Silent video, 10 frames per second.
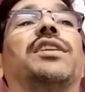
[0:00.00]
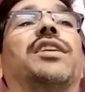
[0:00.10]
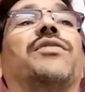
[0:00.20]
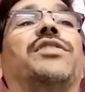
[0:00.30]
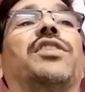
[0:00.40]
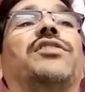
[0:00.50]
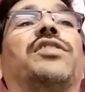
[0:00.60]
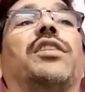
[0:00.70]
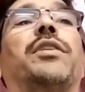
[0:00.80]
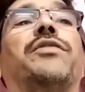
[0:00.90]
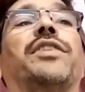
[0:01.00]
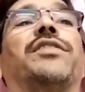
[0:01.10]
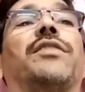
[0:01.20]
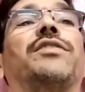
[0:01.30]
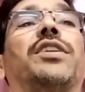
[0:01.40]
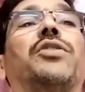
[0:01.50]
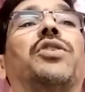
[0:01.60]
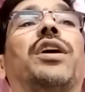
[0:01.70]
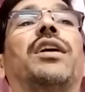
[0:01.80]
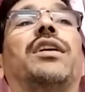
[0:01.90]
the physiological benefits of the
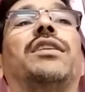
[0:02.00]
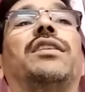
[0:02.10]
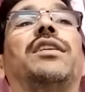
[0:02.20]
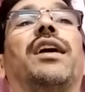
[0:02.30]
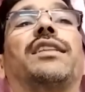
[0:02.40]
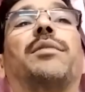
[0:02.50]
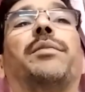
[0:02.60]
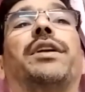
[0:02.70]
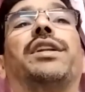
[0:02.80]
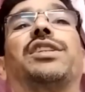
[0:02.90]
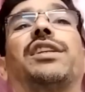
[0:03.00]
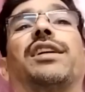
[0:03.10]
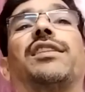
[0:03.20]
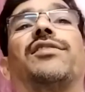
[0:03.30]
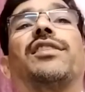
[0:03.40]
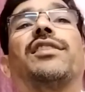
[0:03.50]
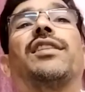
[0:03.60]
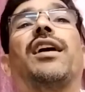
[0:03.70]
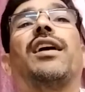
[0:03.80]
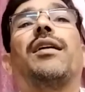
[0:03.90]
yoga and the meditation increasing
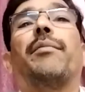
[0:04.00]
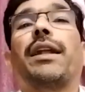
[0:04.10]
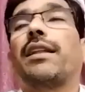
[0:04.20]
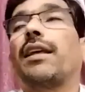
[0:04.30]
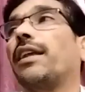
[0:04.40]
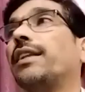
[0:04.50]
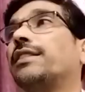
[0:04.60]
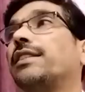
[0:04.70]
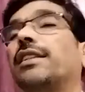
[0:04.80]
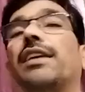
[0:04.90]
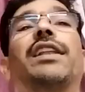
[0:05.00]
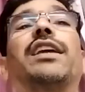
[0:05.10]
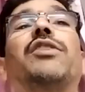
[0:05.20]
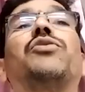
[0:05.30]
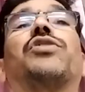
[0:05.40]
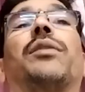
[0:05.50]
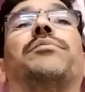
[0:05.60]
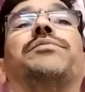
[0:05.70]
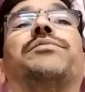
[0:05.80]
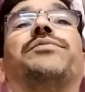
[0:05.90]
the mental energy. They will give
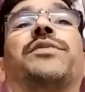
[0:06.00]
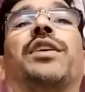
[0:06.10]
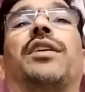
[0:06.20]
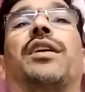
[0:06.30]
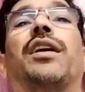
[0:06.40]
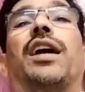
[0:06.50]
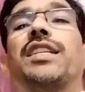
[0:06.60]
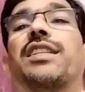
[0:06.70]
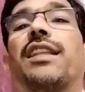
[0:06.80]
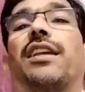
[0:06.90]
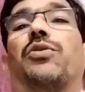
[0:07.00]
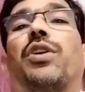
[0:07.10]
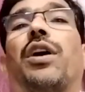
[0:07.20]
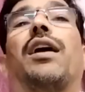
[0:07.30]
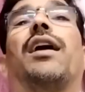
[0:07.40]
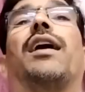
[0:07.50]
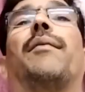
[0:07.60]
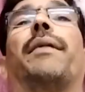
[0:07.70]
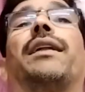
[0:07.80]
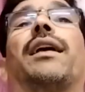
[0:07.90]
some strength into the
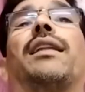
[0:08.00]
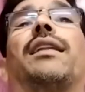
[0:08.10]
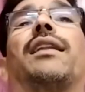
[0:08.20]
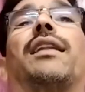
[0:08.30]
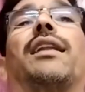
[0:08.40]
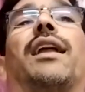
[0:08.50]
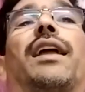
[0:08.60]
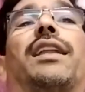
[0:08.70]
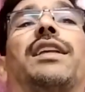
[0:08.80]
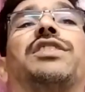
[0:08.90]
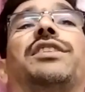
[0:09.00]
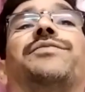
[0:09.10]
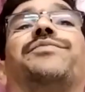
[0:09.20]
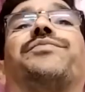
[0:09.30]
mental energy